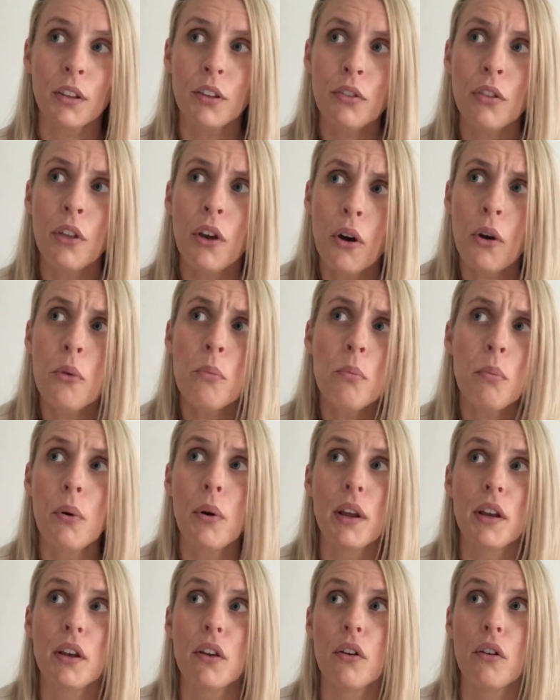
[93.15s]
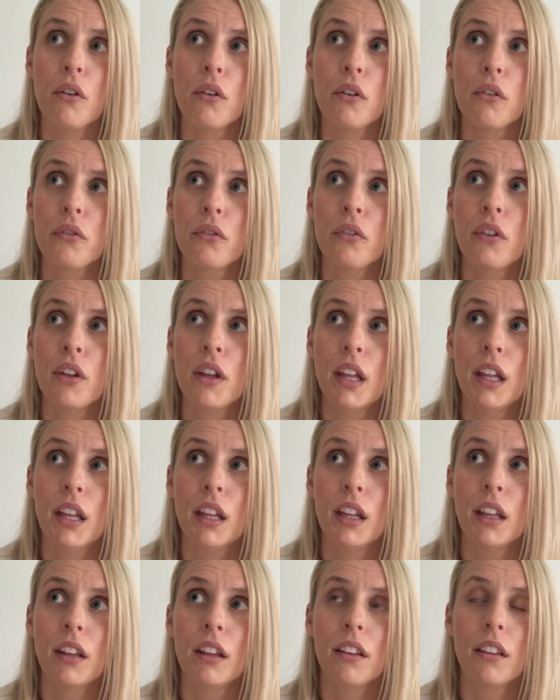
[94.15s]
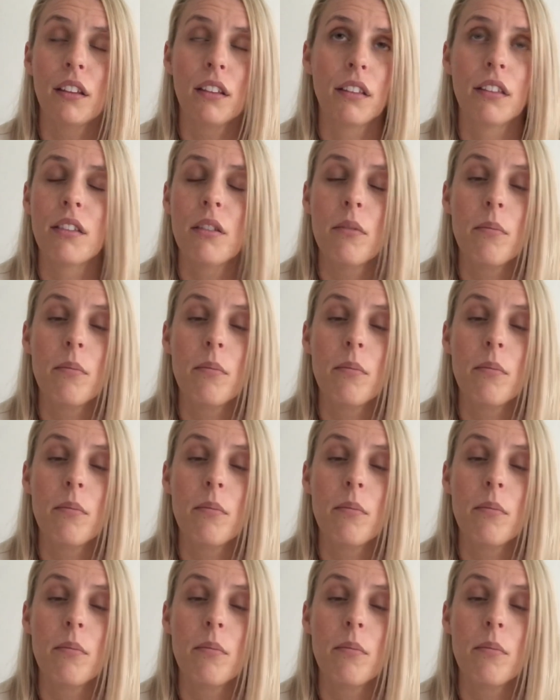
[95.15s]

the whole point of the